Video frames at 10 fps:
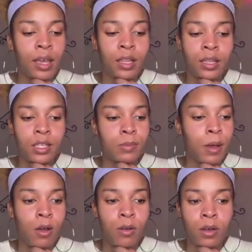hella
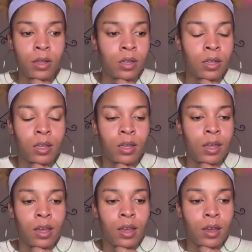spot on.
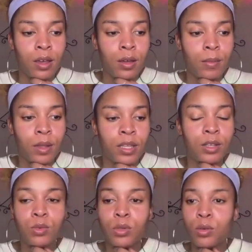I think
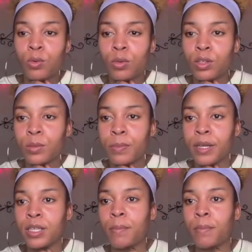it's really cool that you
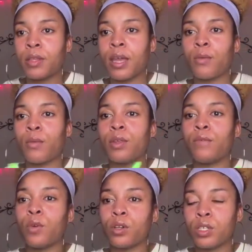picked up on that Wheel
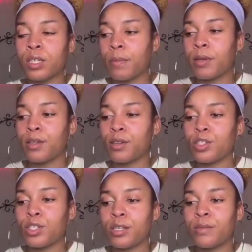of Fortune type of
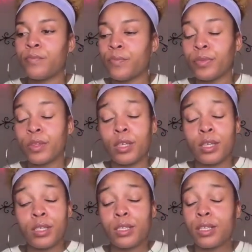energy.
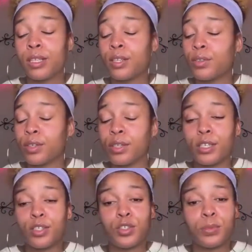It's
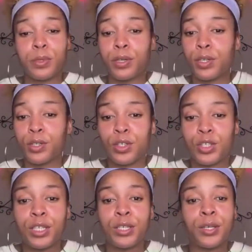literally Jupiter
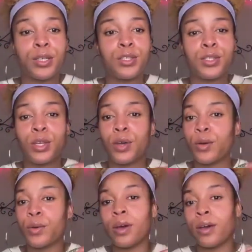energy.
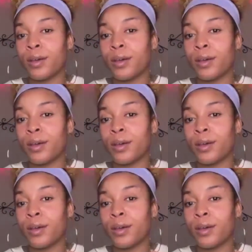So